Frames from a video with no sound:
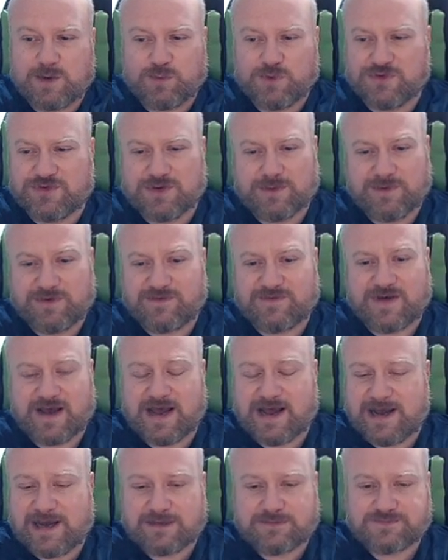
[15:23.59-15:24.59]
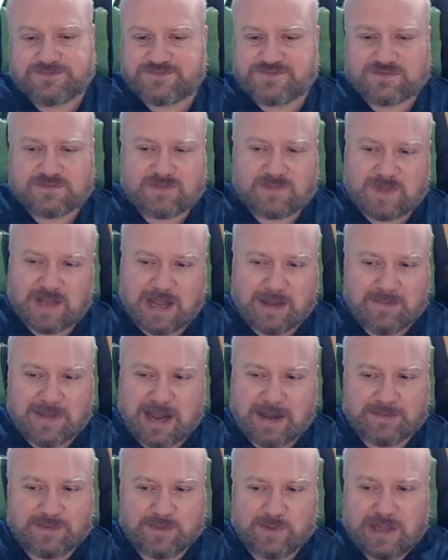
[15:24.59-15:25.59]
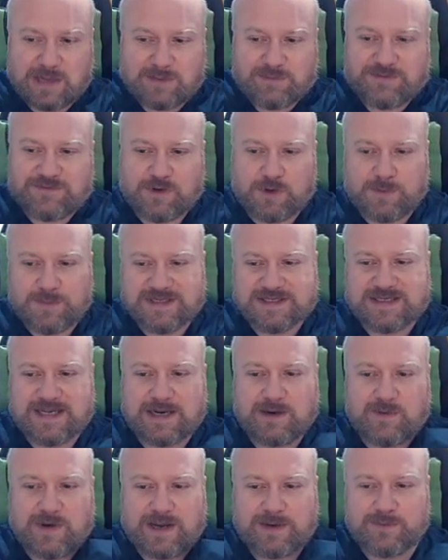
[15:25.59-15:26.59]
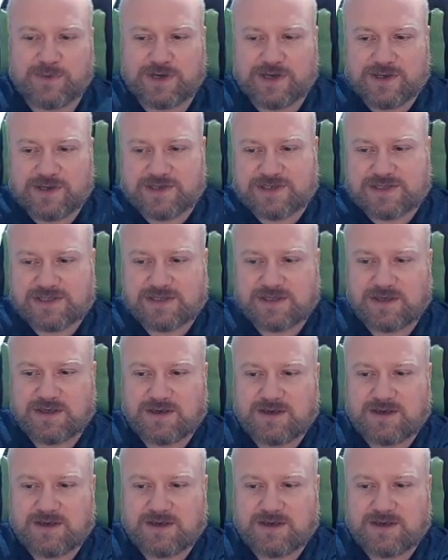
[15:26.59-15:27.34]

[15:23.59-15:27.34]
But to be fair, I'm happy with that performance anyway, because